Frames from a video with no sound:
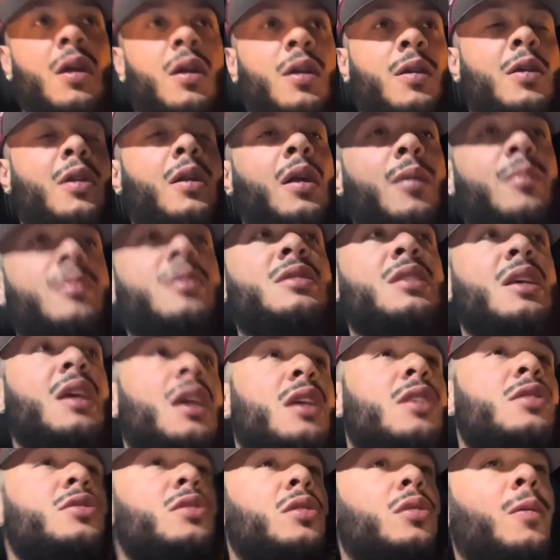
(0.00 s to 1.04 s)
You know what I'm
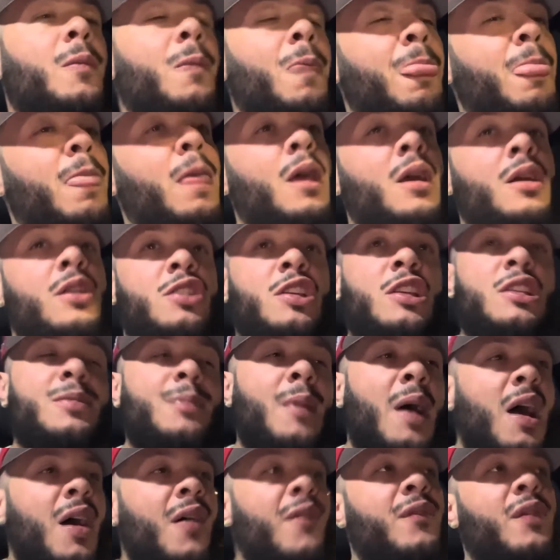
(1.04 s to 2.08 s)
saying? So just
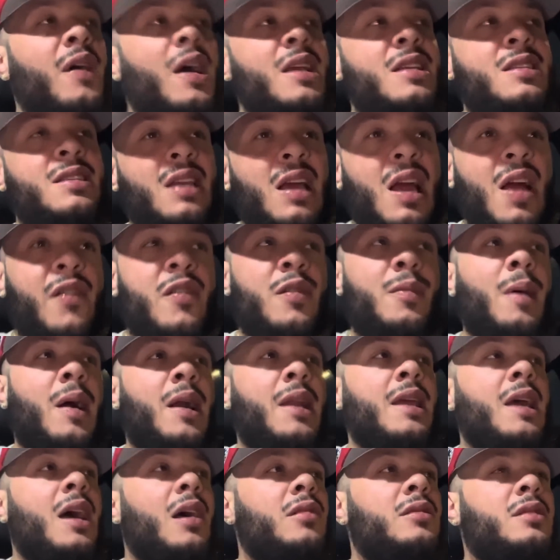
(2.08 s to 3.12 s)
my advice to
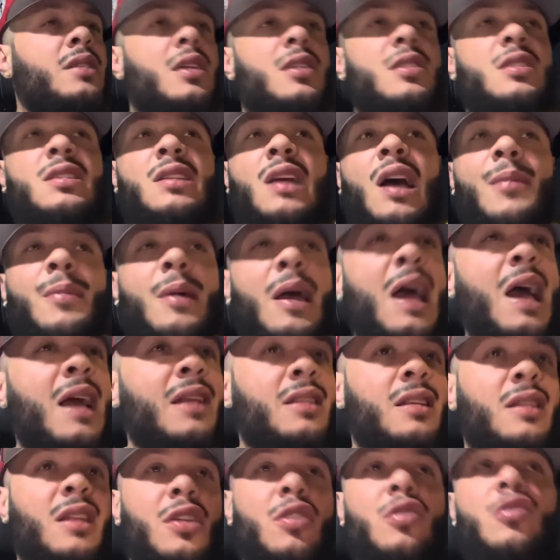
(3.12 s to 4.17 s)
everybody out there, stop
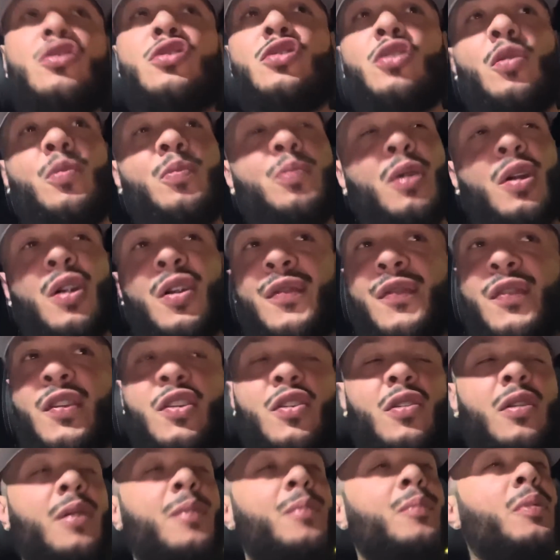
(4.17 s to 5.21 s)
acting like you're so perfect,
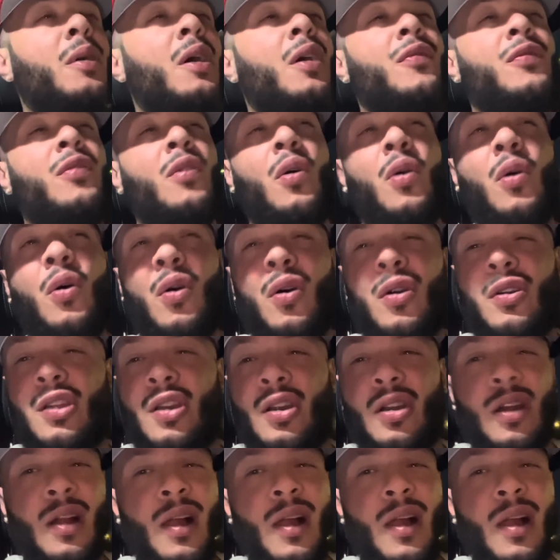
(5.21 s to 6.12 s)
you're above all, you know